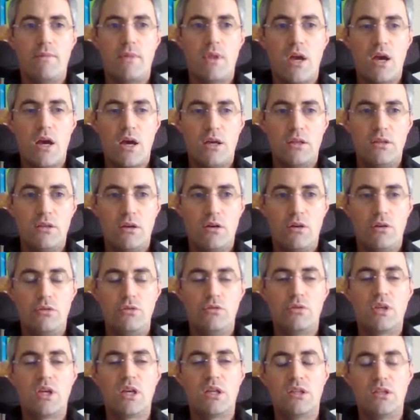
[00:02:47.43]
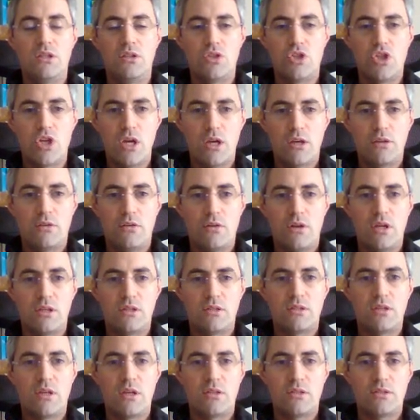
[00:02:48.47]
add, how you can inject,
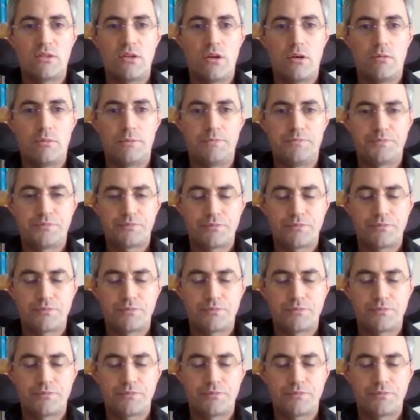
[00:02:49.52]
let's say, some